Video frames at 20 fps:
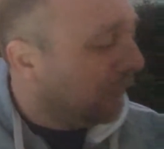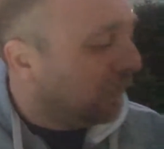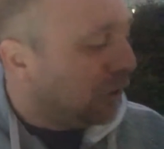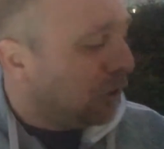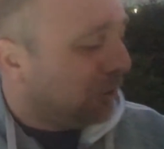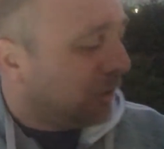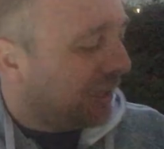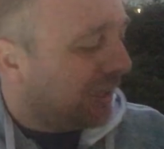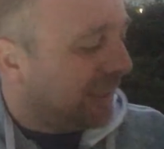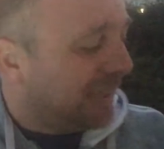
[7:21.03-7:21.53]

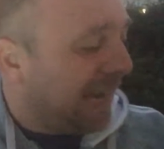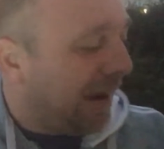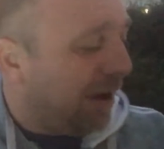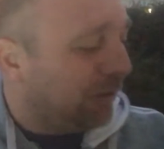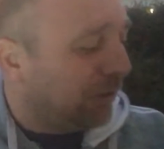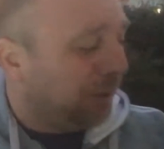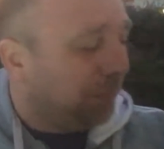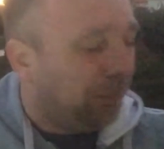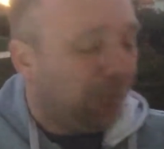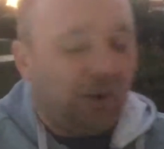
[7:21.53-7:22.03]
You can
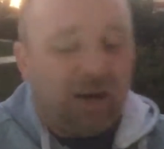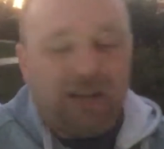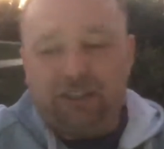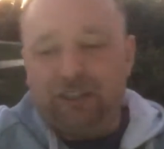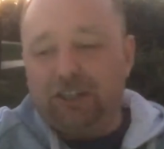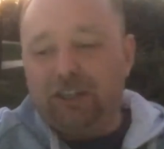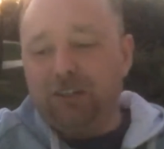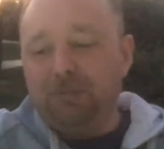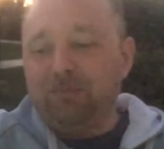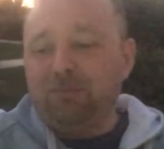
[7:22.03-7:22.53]
encounter the
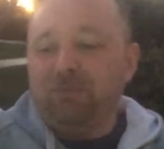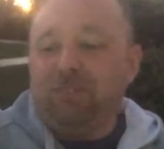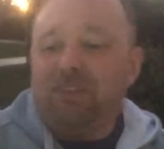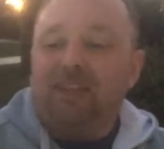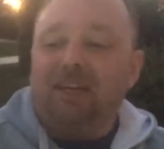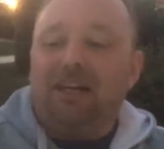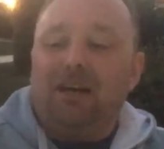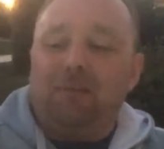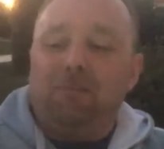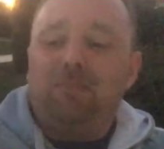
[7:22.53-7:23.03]
Predator.
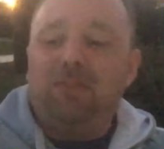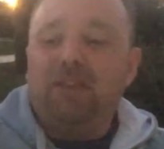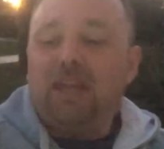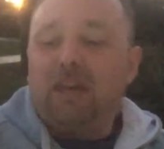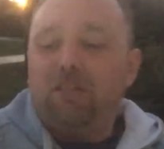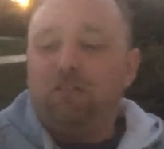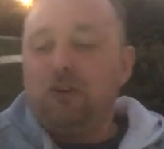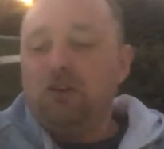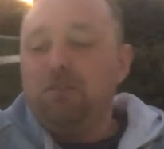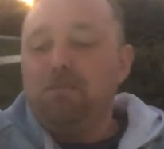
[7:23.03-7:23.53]

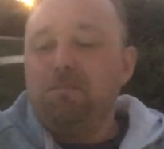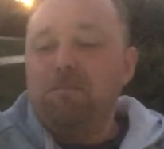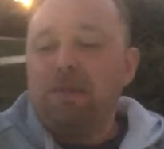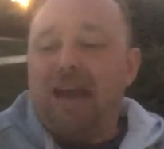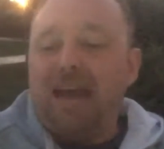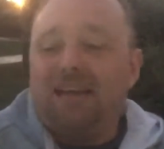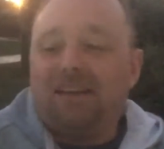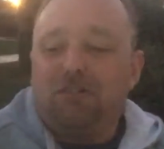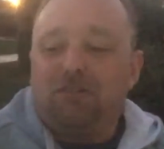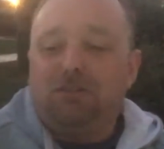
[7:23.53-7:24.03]
If you
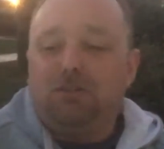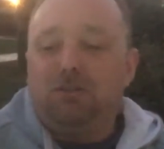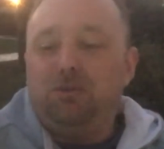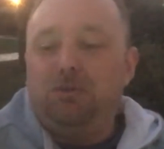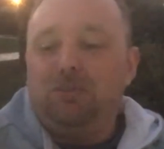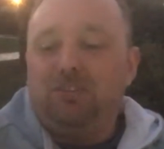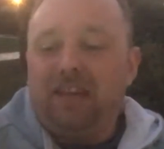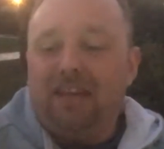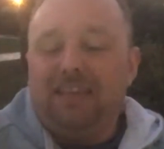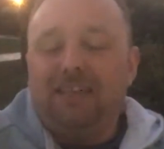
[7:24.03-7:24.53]
manage
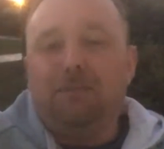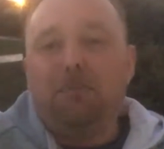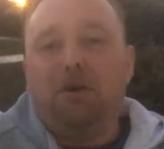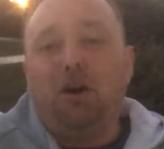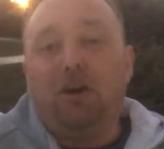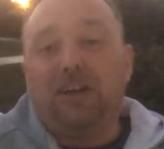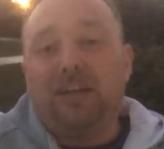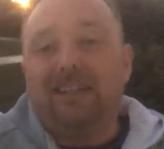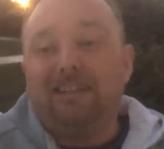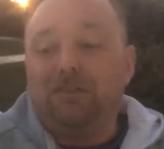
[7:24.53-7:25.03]
to take him
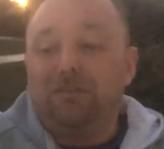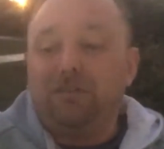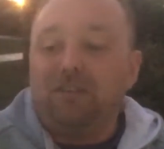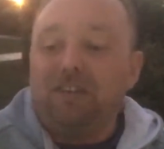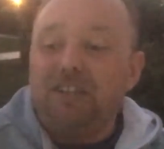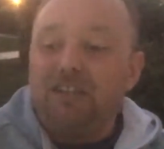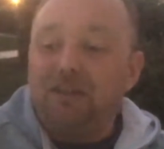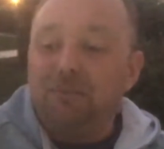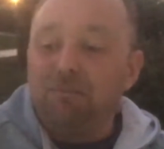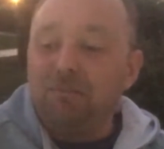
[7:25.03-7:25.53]
on and
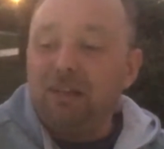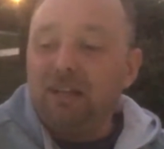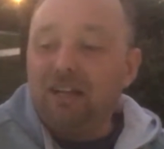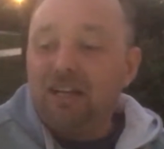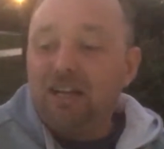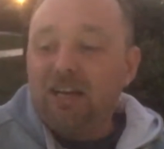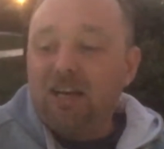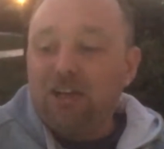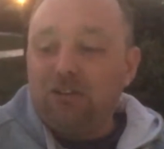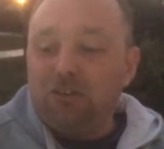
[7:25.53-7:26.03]
defeat him,
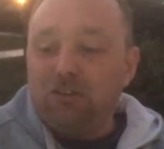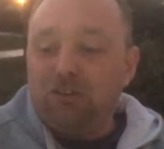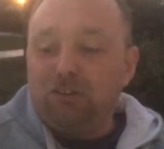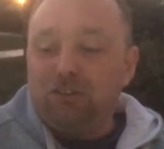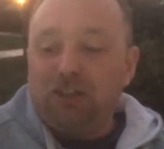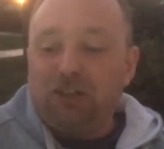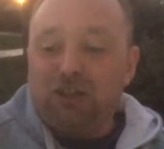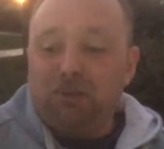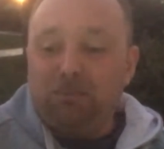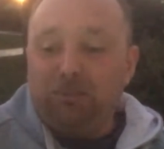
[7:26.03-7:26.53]
there's
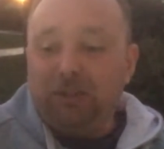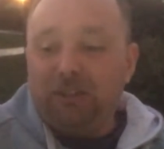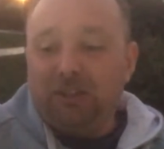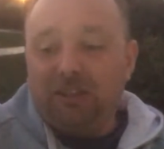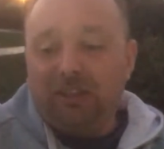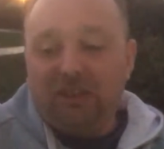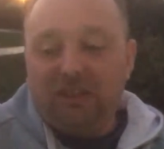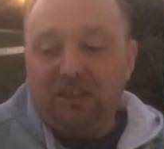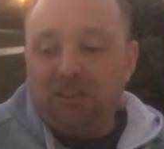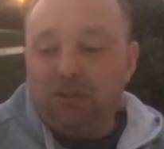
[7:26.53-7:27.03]
going to
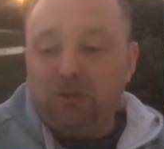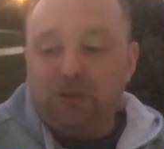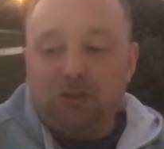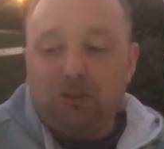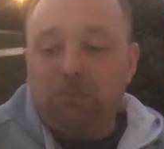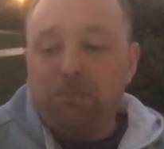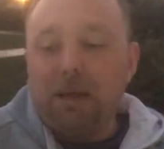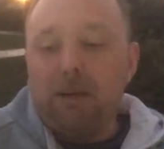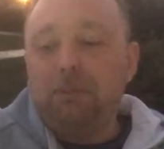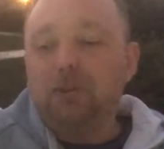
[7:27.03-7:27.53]
be,
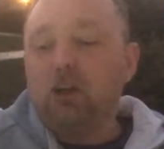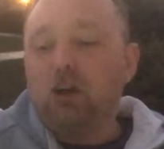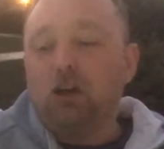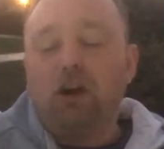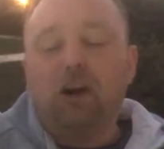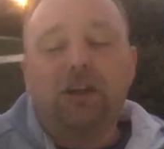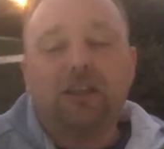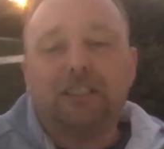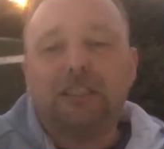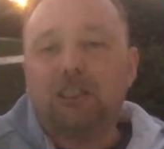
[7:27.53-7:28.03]
you'll be able to
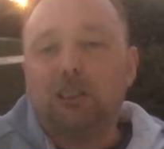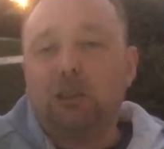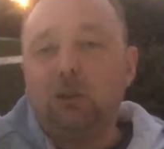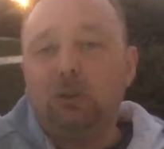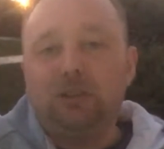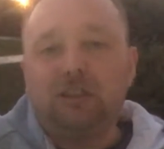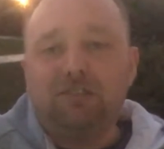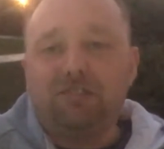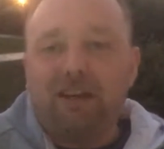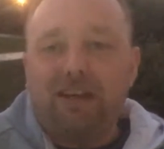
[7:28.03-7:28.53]
earn
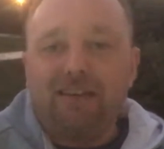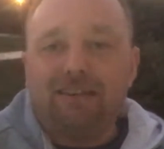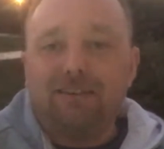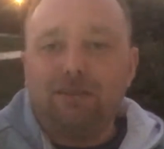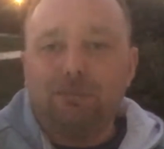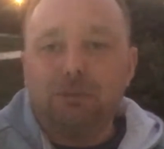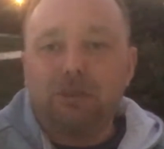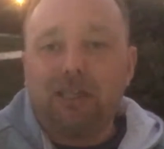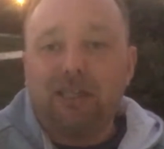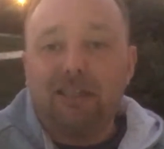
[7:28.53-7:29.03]
exclusive
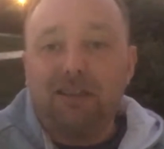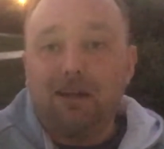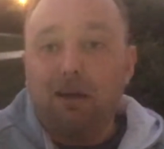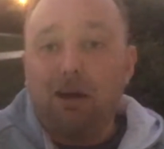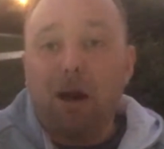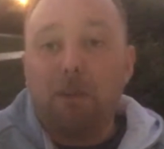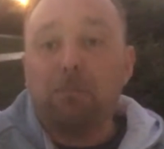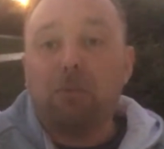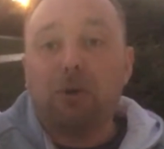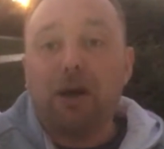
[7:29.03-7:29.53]
items like
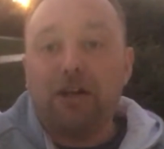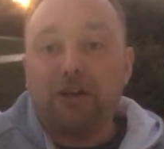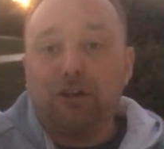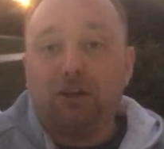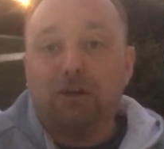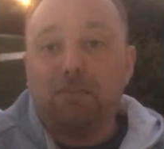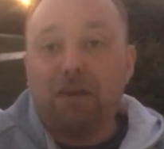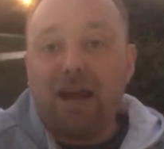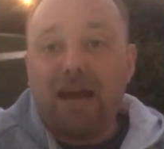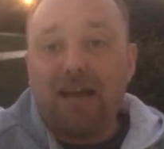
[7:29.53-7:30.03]
a
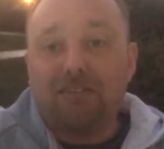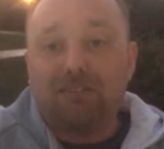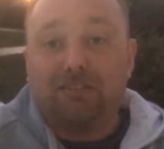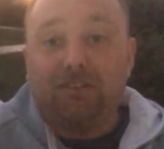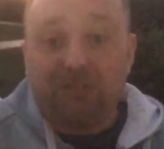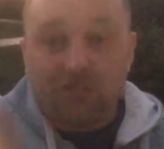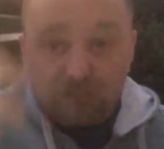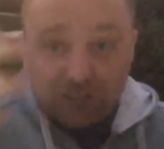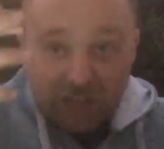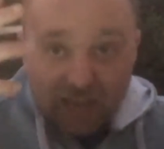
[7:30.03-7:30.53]
Predator mask
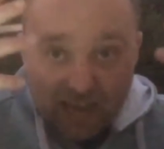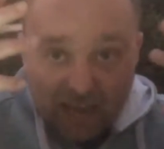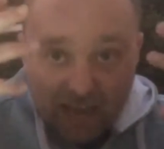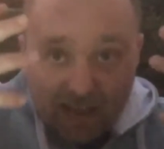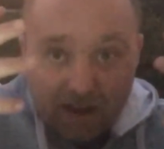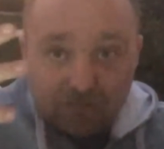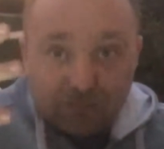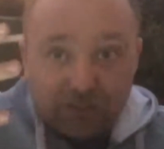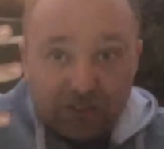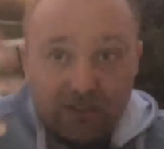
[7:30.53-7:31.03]
that's going to
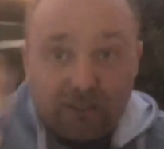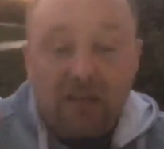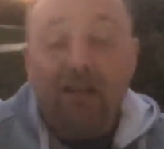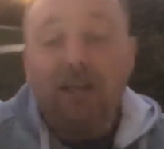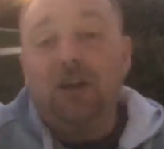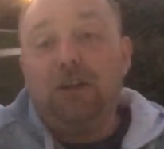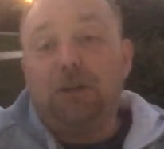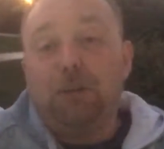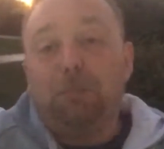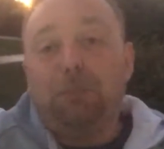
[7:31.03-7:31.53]
have the
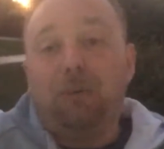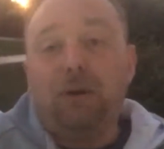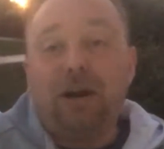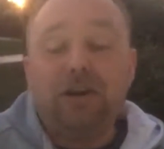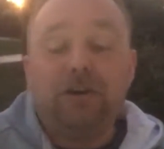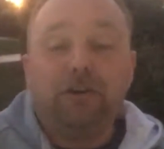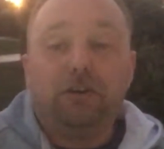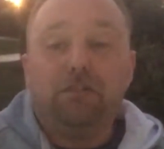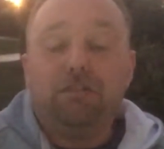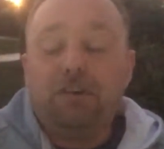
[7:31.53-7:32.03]

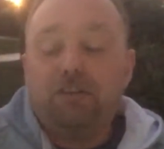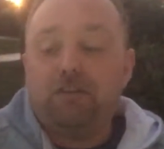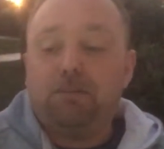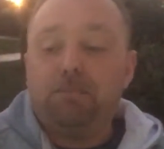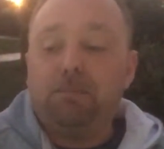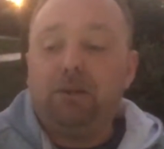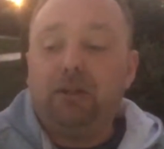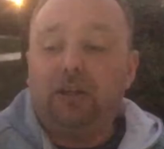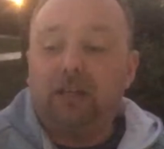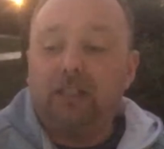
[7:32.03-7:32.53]
Predator
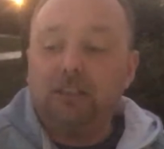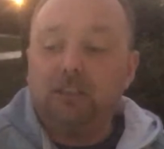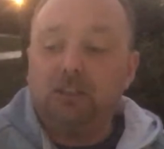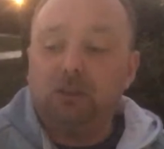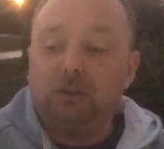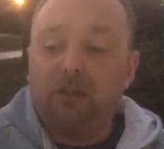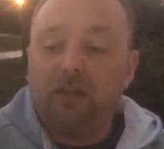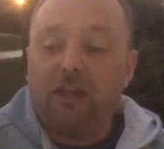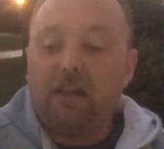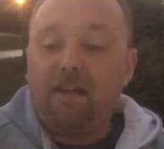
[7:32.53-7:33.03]
vision built
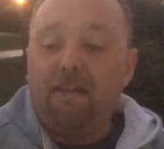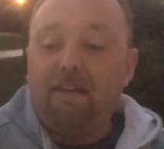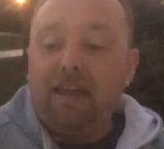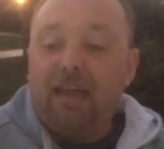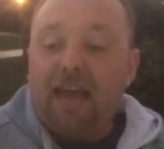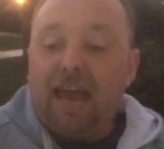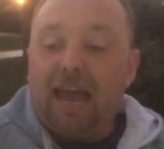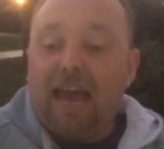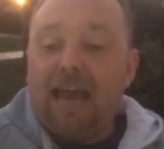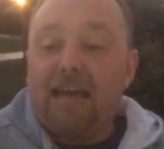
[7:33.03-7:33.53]
into it.
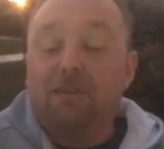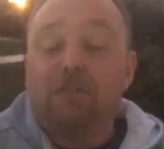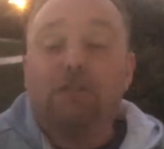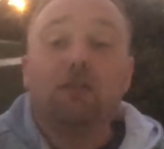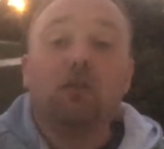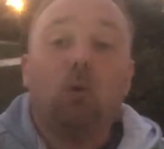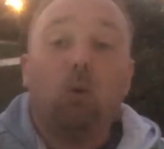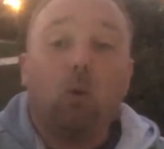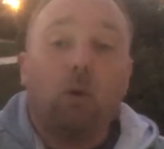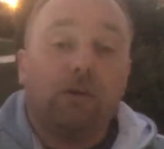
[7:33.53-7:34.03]
And
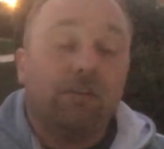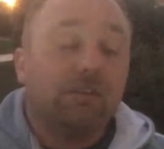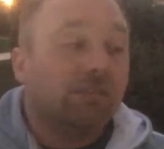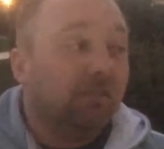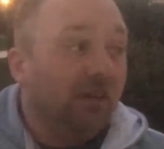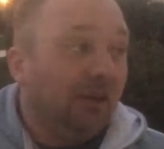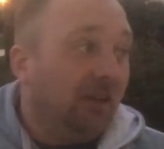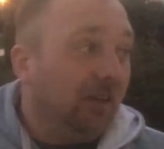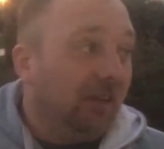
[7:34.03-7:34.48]
of course,